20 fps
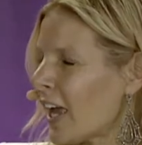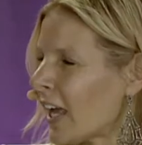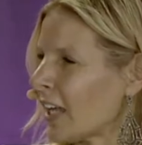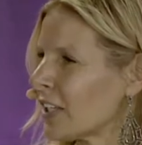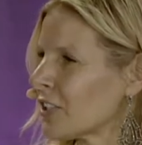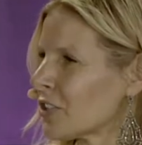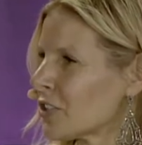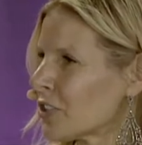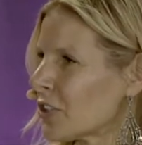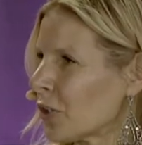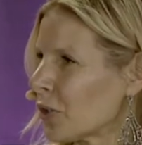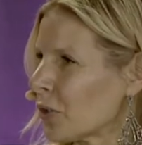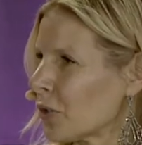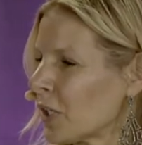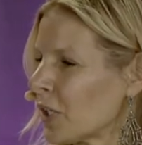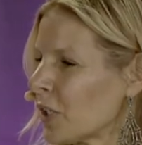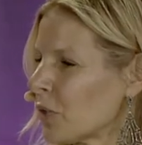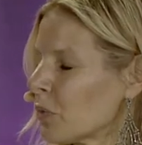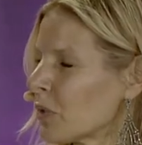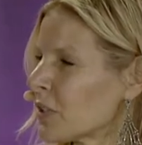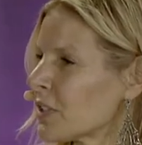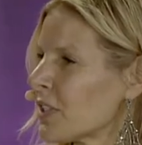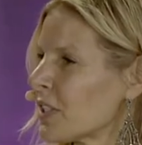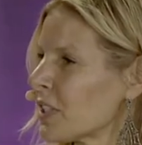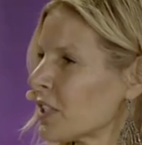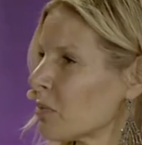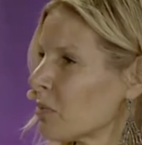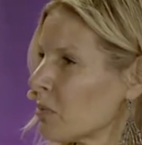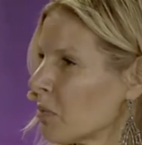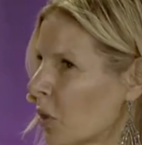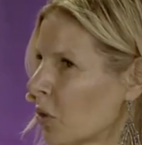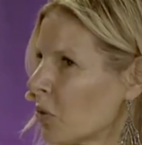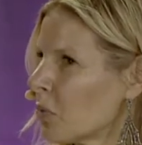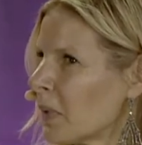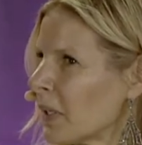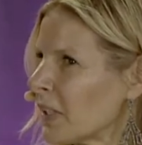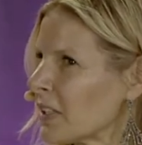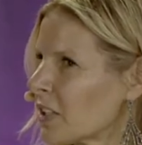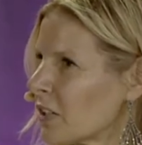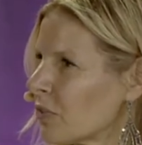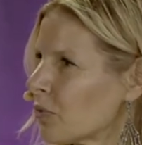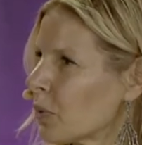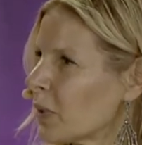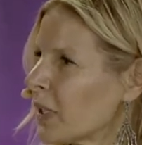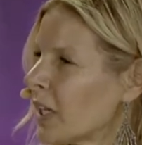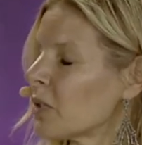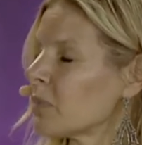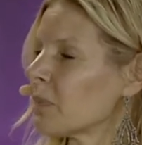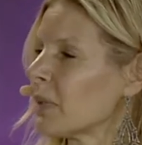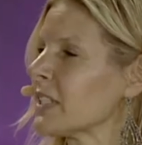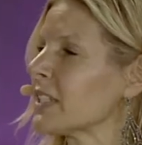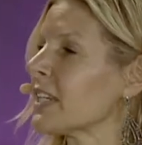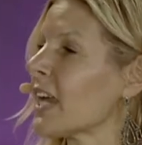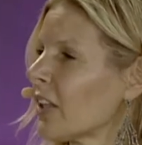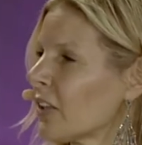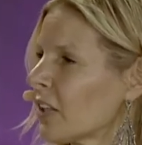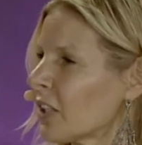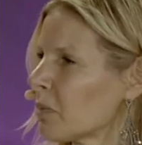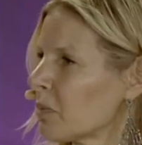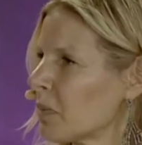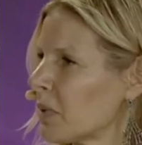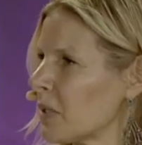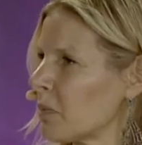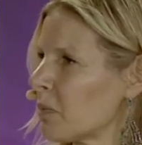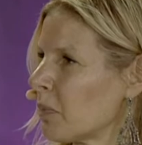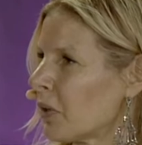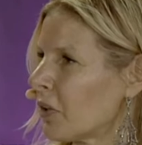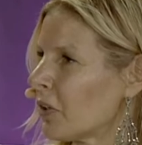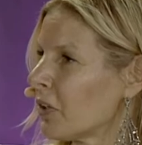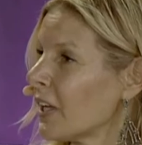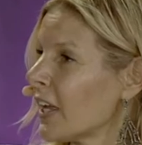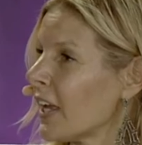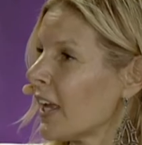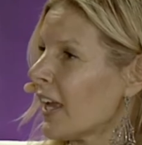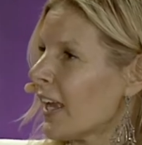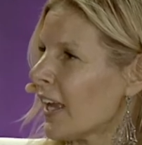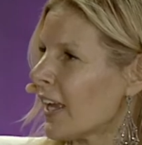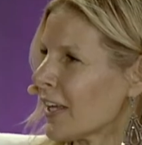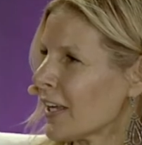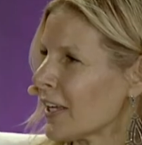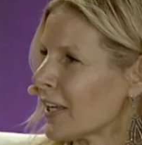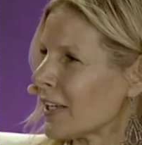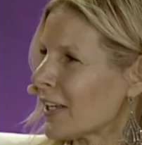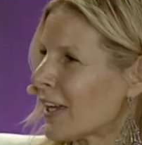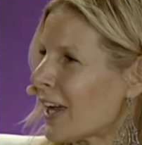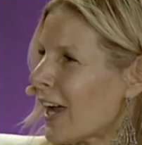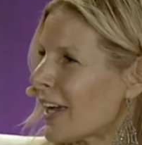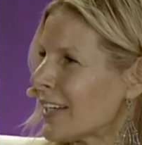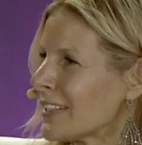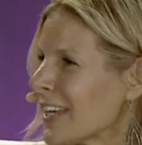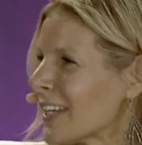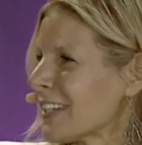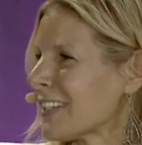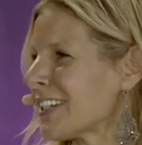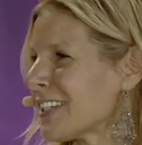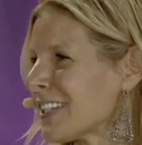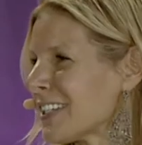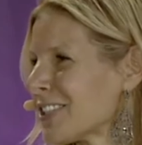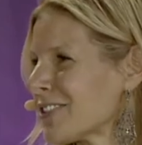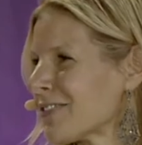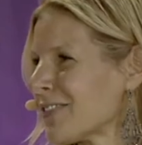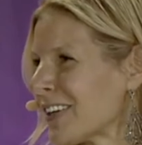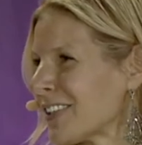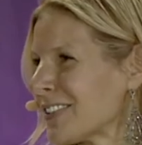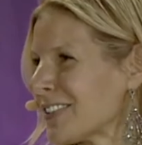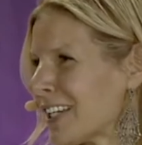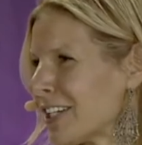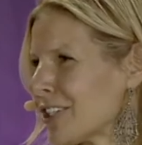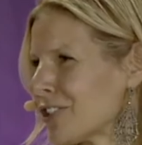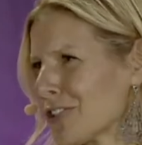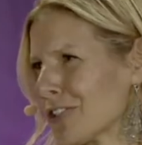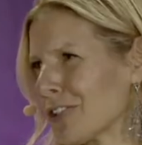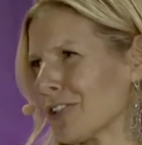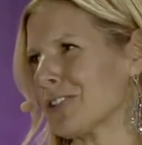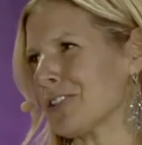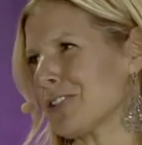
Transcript: And so it was this moment of we had been telling people, hey, identity is foundational.